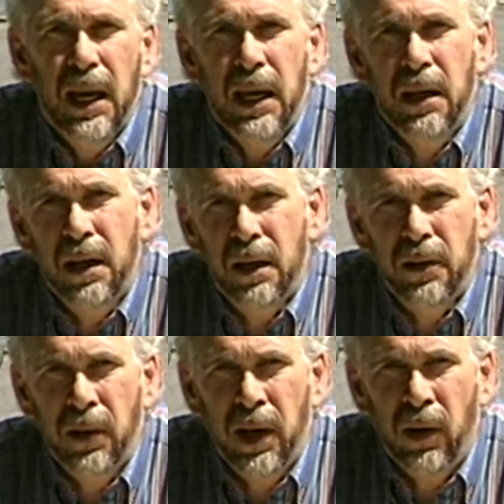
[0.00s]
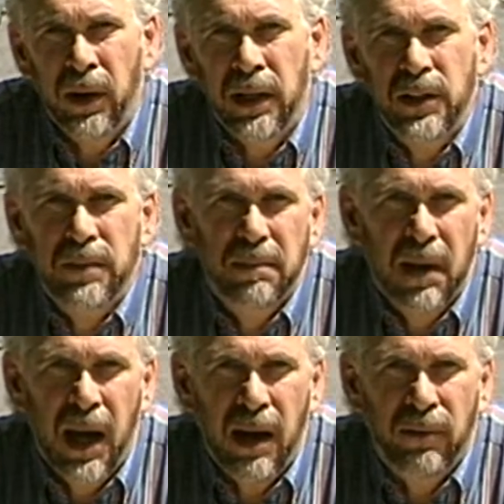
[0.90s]
In other areas,
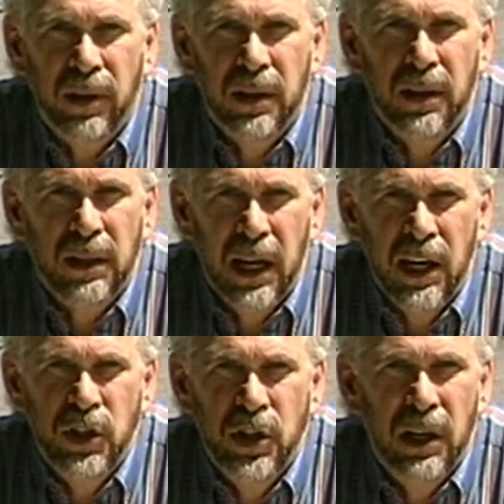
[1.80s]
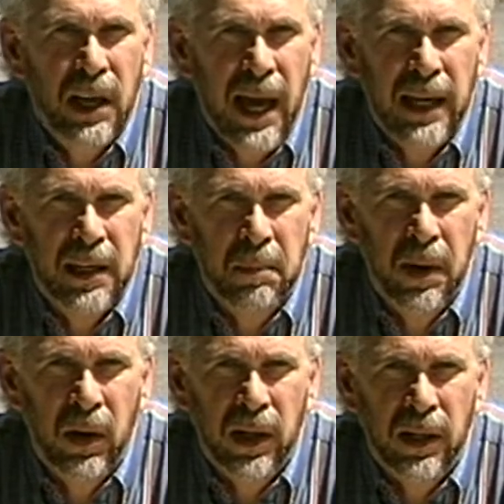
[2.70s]
Africa, Asia, Latin
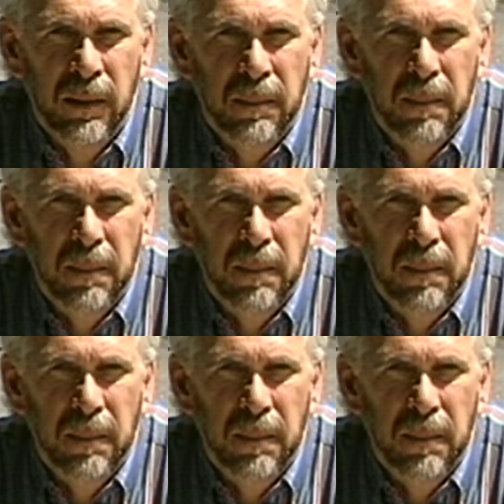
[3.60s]
America,